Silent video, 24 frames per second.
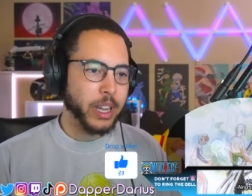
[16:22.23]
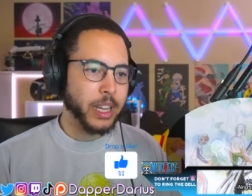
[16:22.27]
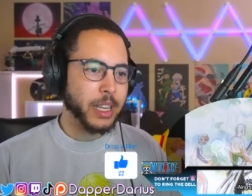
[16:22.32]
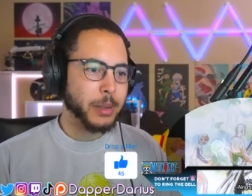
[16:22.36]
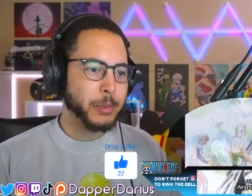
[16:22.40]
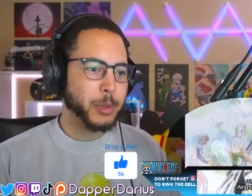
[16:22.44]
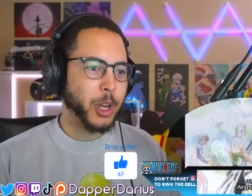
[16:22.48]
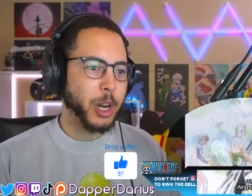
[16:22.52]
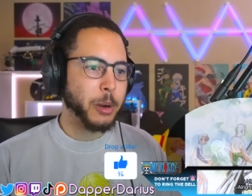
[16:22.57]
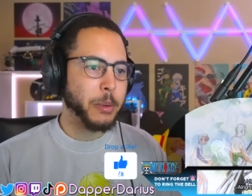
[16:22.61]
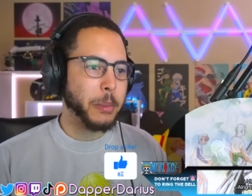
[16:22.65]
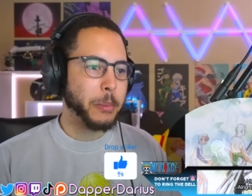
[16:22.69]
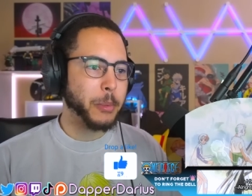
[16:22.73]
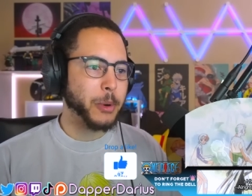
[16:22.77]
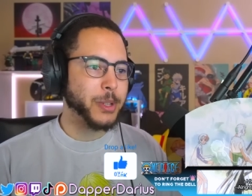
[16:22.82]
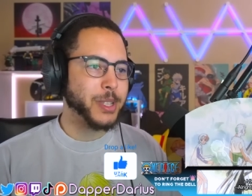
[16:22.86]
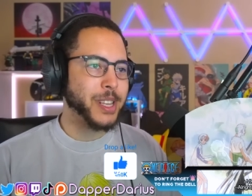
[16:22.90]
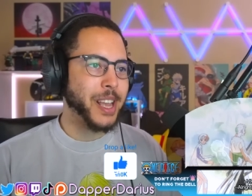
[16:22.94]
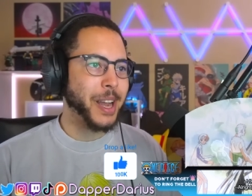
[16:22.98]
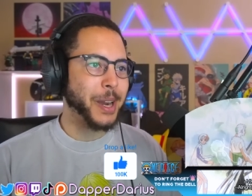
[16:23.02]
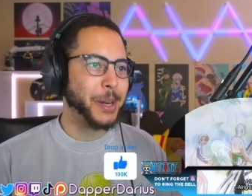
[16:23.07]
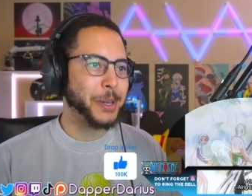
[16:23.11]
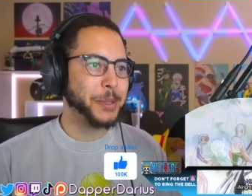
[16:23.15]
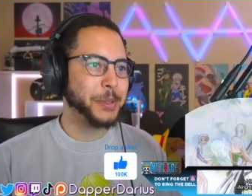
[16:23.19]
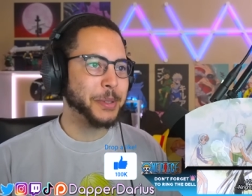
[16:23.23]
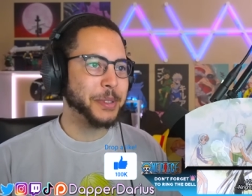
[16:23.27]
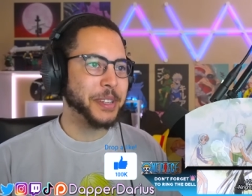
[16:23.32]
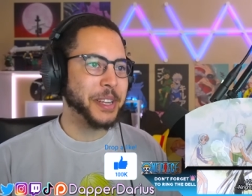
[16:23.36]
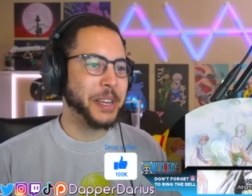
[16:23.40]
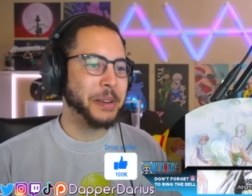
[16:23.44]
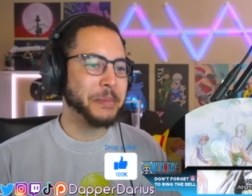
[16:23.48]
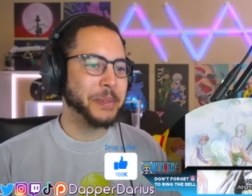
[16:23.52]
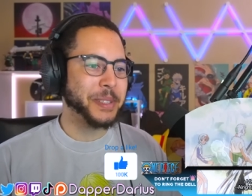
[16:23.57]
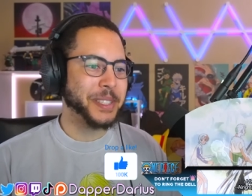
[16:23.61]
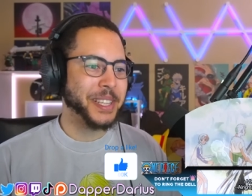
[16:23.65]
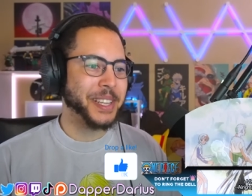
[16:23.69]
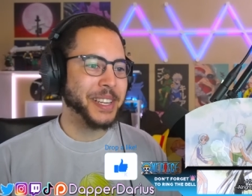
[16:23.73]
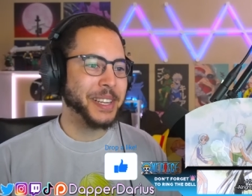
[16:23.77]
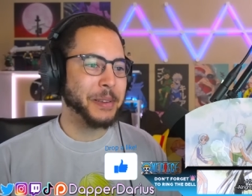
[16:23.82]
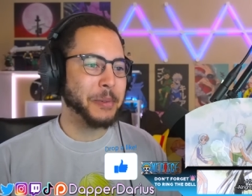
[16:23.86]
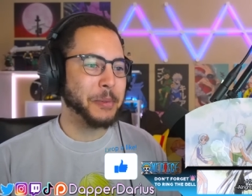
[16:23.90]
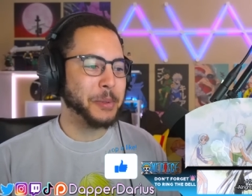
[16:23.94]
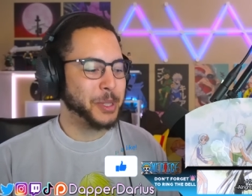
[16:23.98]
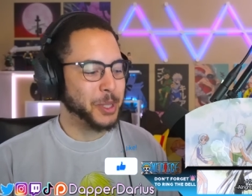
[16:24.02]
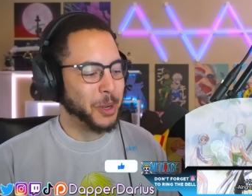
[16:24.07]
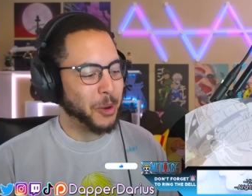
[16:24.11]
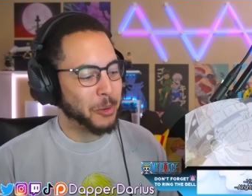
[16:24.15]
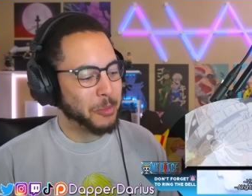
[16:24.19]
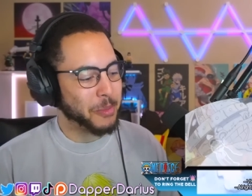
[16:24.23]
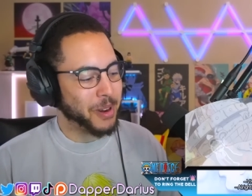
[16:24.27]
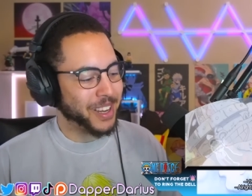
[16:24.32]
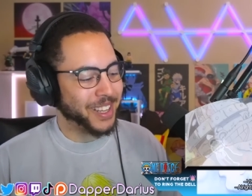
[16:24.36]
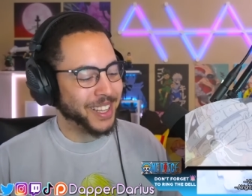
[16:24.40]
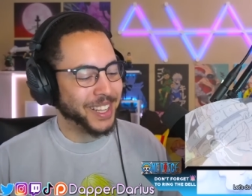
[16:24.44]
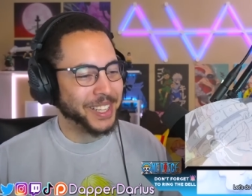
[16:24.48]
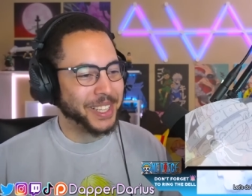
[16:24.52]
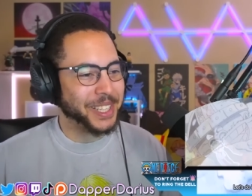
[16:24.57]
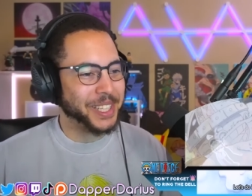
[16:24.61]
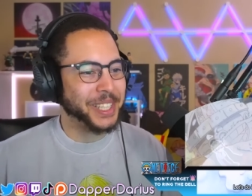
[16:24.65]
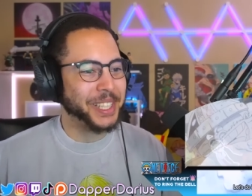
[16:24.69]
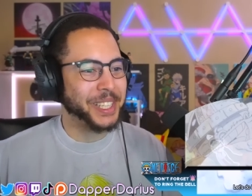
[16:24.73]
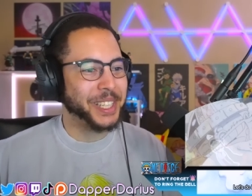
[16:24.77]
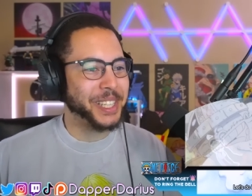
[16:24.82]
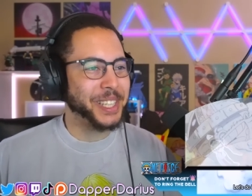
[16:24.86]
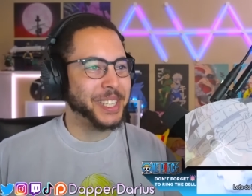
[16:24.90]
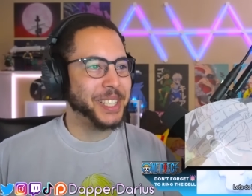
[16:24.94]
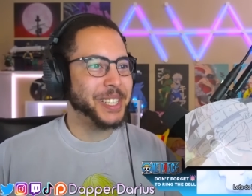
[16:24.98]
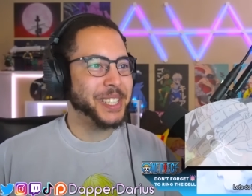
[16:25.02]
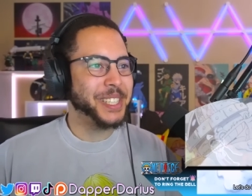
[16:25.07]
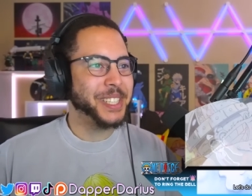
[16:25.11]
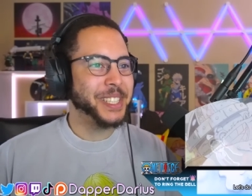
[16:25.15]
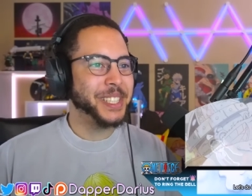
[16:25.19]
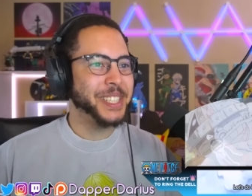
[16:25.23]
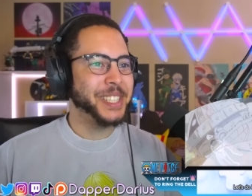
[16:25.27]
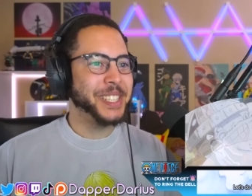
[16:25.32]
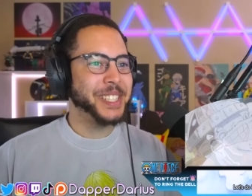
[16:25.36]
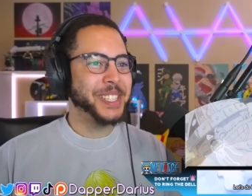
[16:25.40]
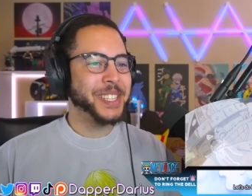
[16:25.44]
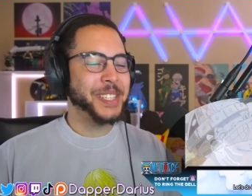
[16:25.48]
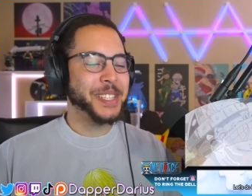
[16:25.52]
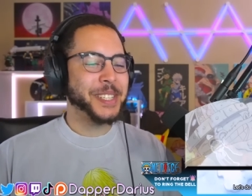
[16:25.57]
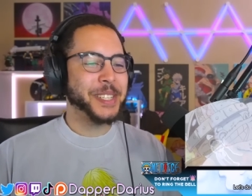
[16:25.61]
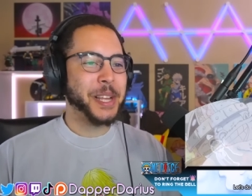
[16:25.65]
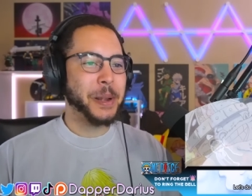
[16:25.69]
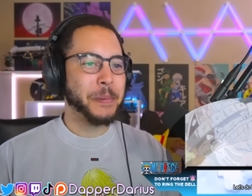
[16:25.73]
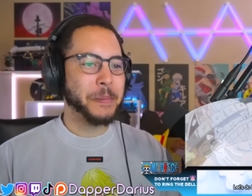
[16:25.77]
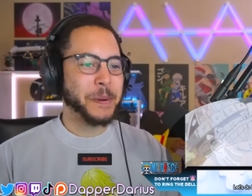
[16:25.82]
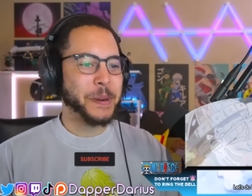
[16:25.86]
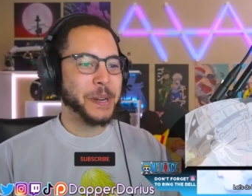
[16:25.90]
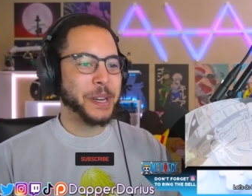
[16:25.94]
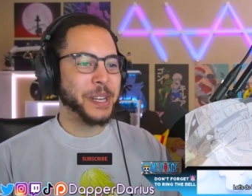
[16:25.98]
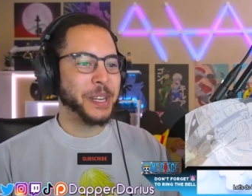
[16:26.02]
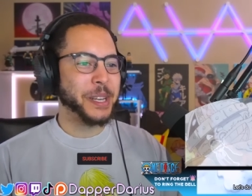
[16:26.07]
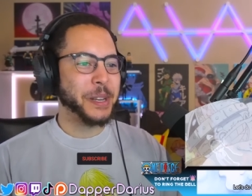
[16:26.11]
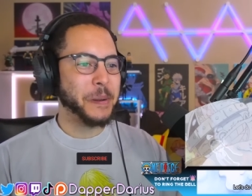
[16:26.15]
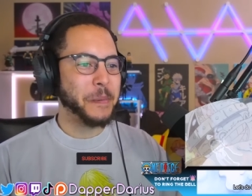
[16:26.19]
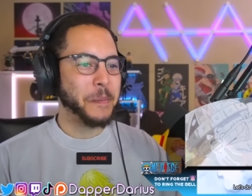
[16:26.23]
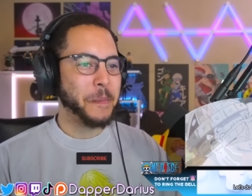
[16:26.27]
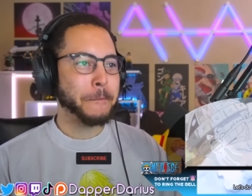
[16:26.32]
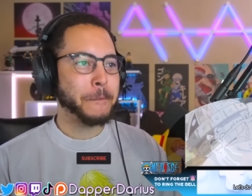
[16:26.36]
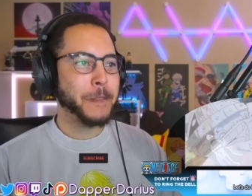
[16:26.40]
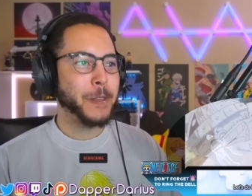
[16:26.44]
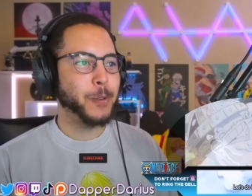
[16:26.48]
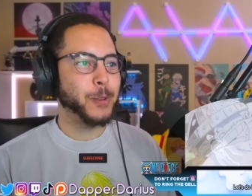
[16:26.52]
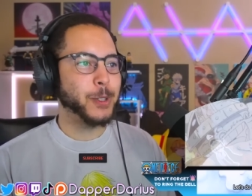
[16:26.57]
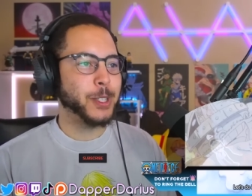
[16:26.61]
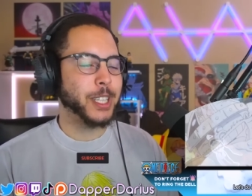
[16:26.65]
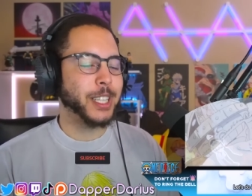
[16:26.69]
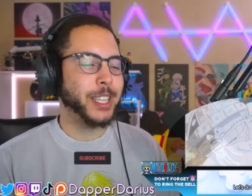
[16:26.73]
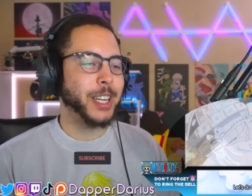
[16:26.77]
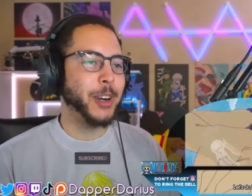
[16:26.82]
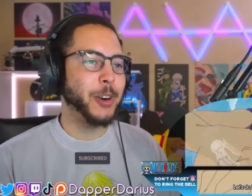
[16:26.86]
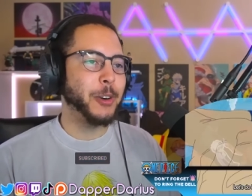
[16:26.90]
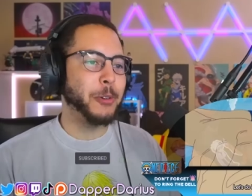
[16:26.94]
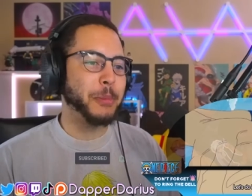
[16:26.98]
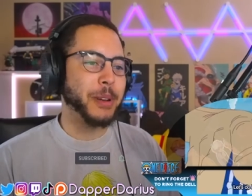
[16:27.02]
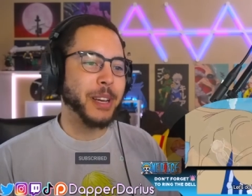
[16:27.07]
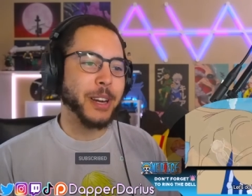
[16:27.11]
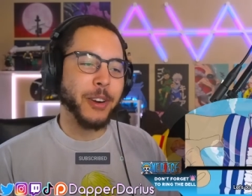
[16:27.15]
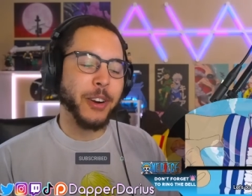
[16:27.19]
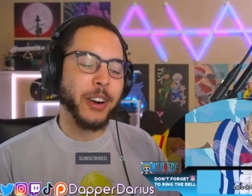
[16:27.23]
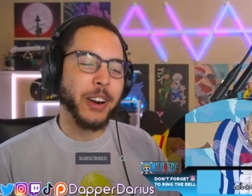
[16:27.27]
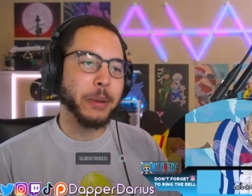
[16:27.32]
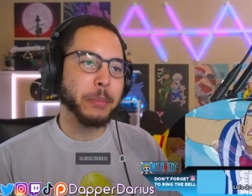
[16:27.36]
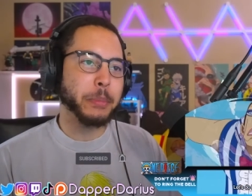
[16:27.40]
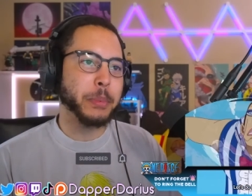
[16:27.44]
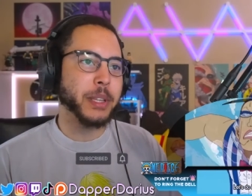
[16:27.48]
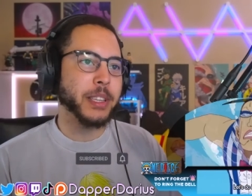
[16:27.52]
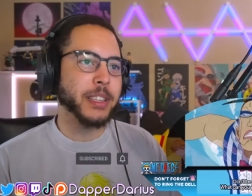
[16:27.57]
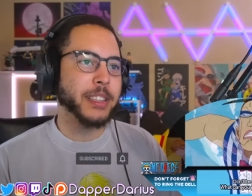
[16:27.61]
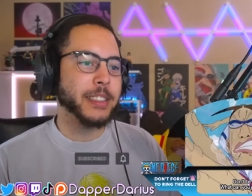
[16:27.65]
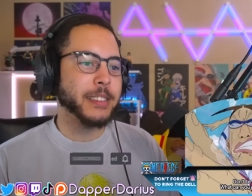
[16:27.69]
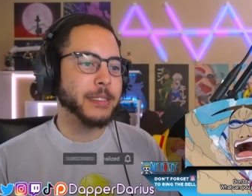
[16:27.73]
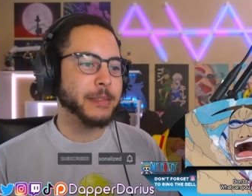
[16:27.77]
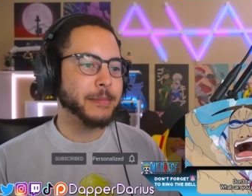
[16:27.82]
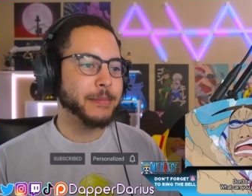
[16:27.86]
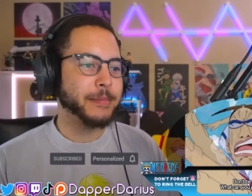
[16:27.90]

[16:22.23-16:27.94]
I'm trying to remember his actual name because he, had, he was going by like a separate name. He was a goat, man. R.I.P.